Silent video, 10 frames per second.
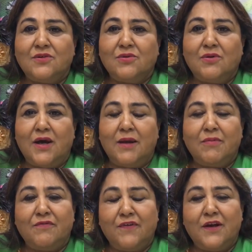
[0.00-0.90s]
So I'm
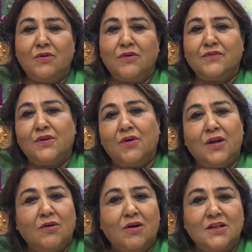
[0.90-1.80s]
a fellow of the
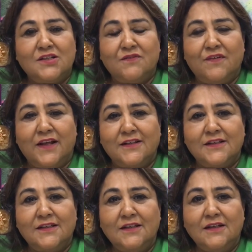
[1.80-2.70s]
Royal College of
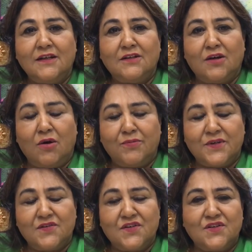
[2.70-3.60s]
London. The
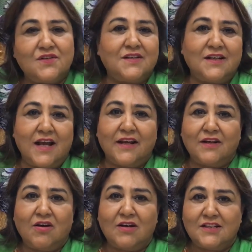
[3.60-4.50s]
Obstetricians and
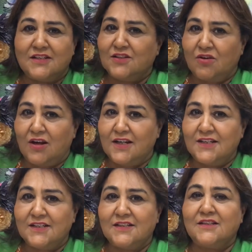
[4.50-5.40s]
Gynecologists
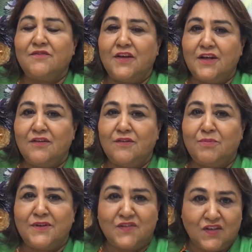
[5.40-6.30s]
College is a very
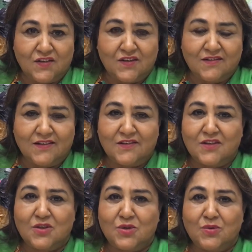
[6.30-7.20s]
prestigious
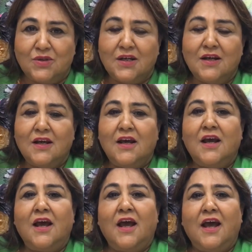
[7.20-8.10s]
institute.
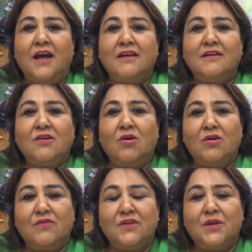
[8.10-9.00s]
And all
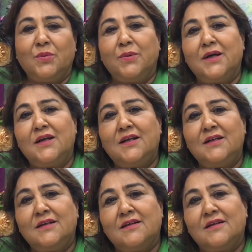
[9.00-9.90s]
over the
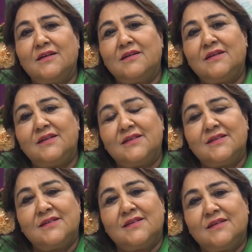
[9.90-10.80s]
world, uh,
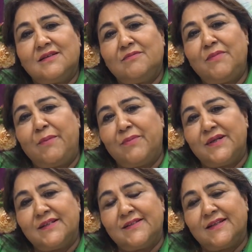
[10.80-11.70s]
its uh,
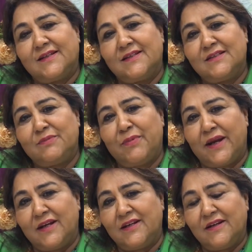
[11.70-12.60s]
members are
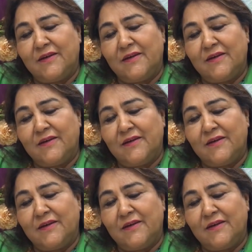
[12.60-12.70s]
spread.